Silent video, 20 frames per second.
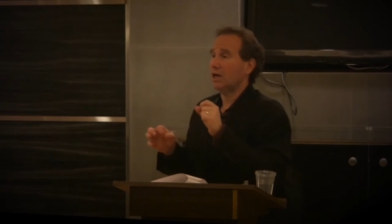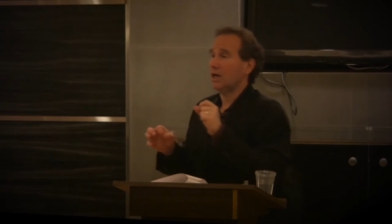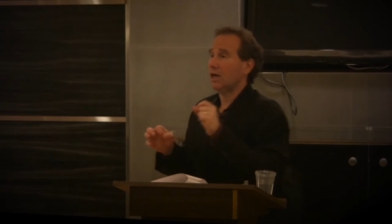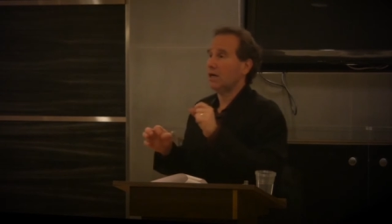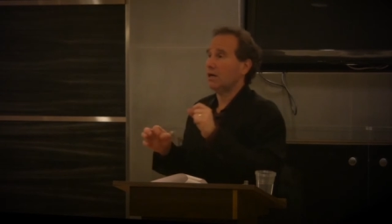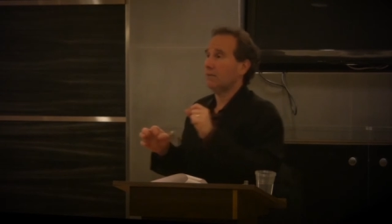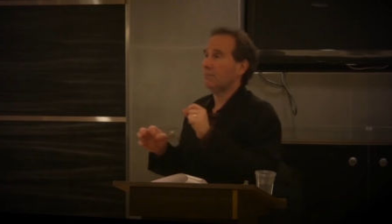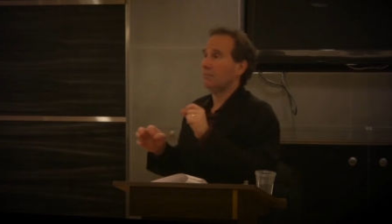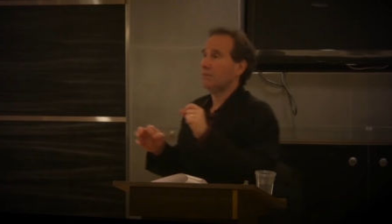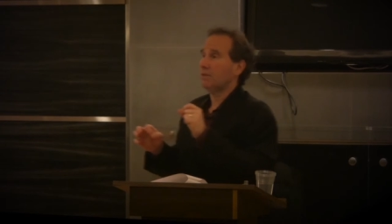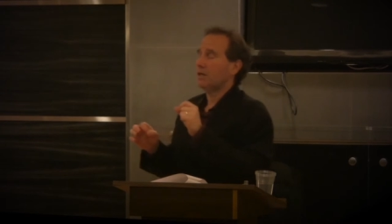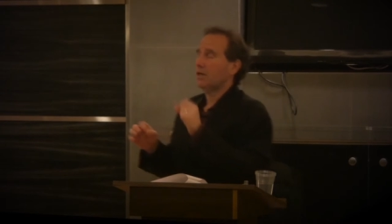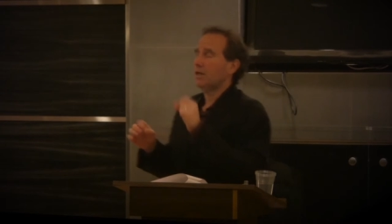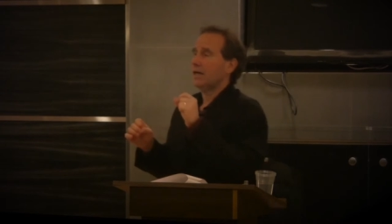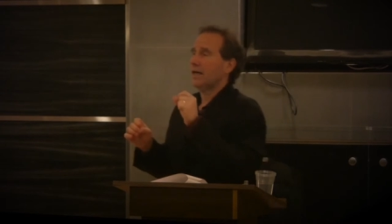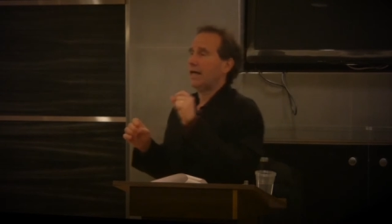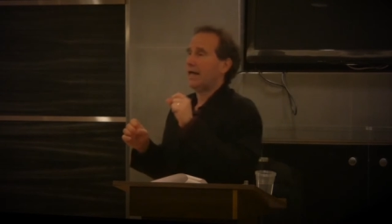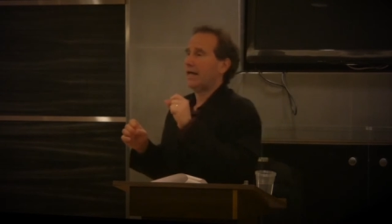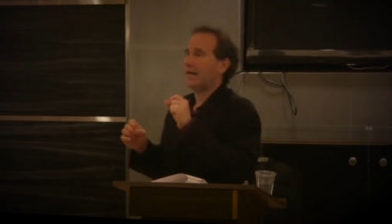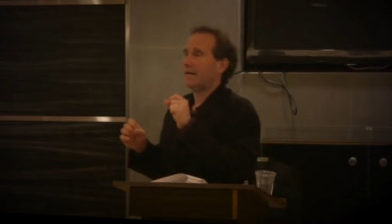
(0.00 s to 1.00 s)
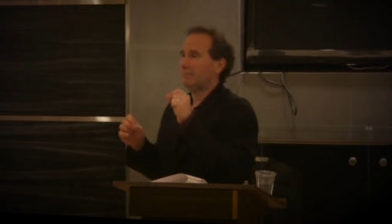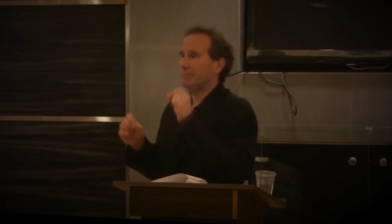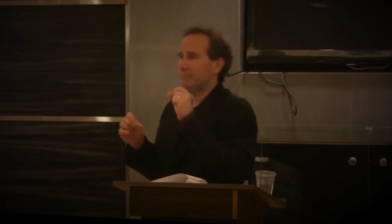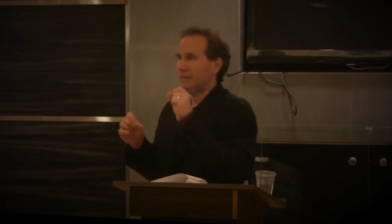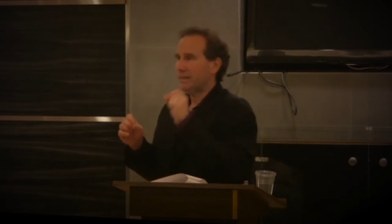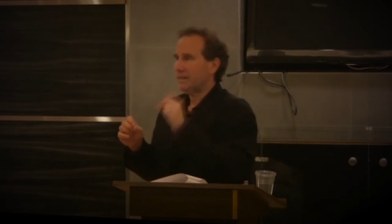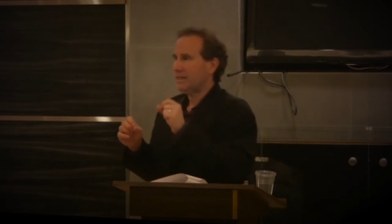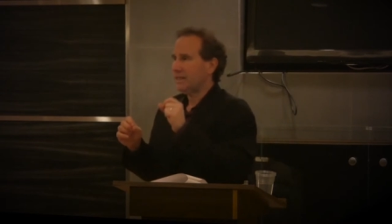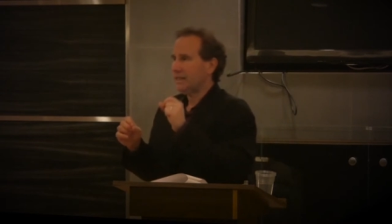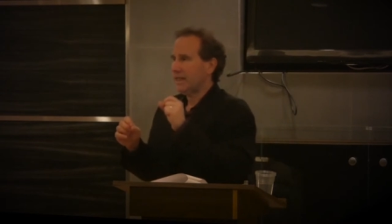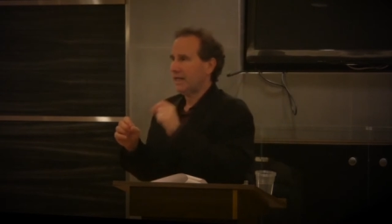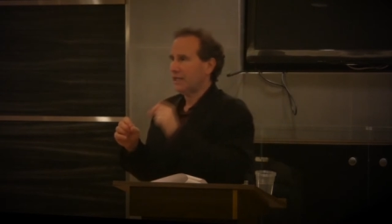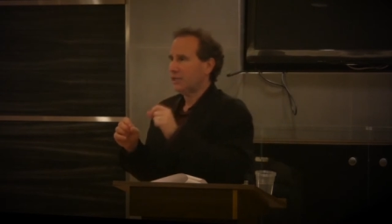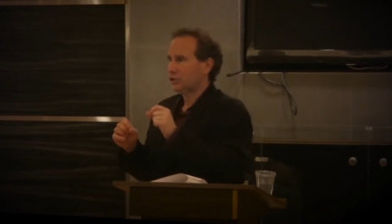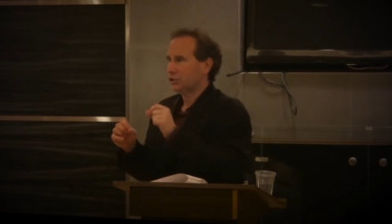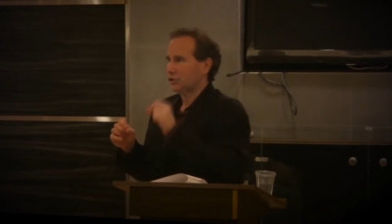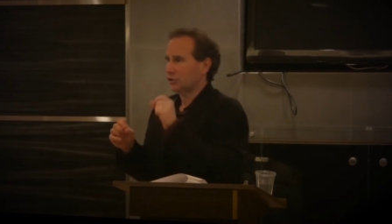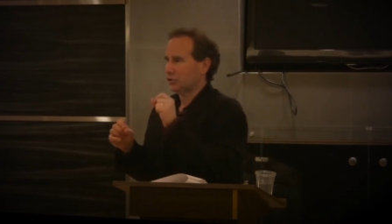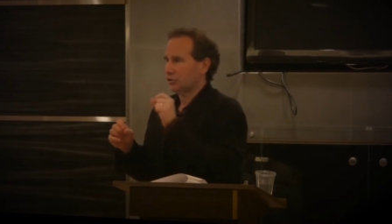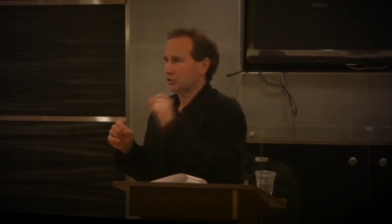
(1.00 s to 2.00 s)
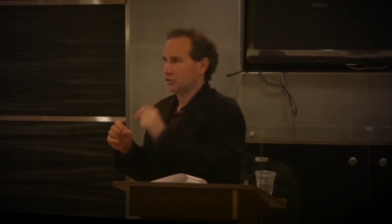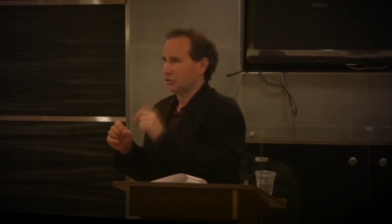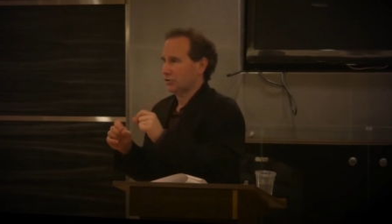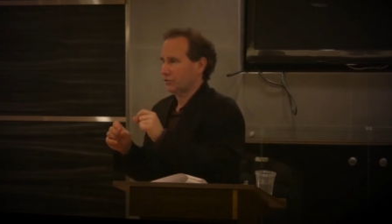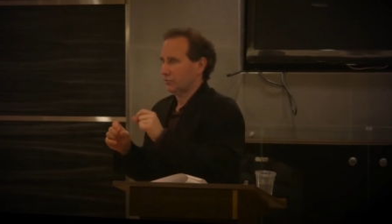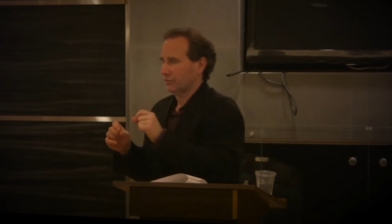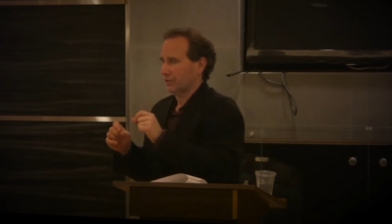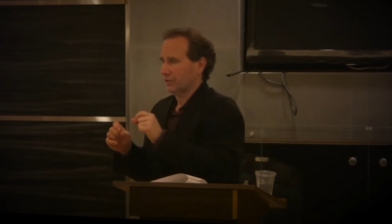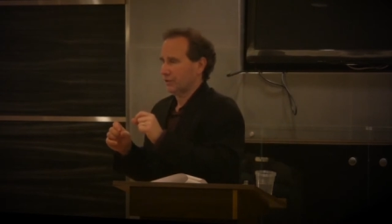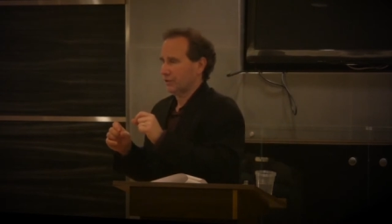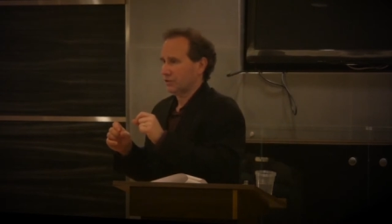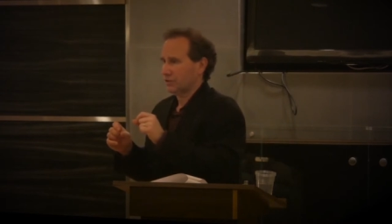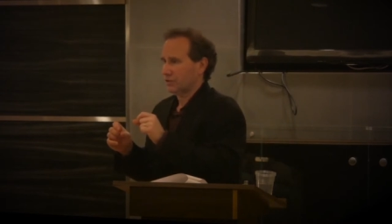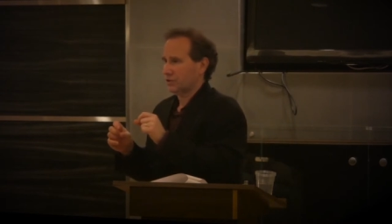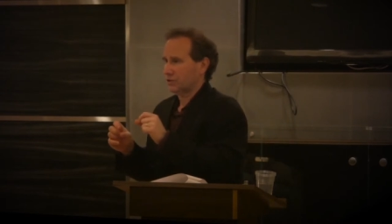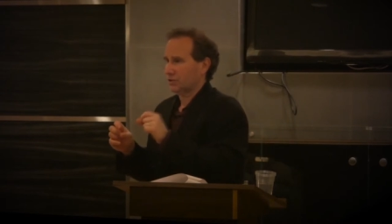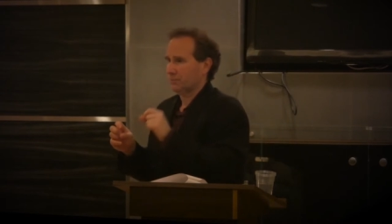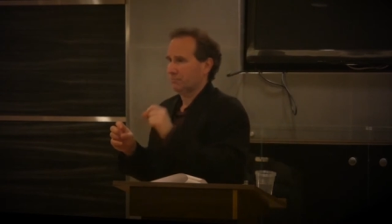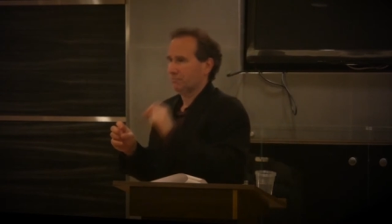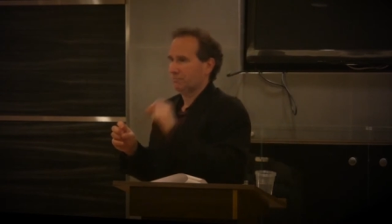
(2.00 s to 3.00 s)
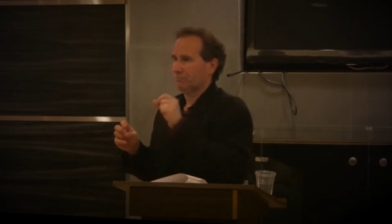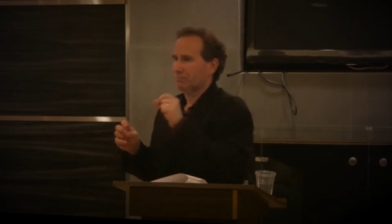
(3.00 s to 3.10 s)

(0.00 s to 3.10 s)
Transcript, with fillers: um, a mediation service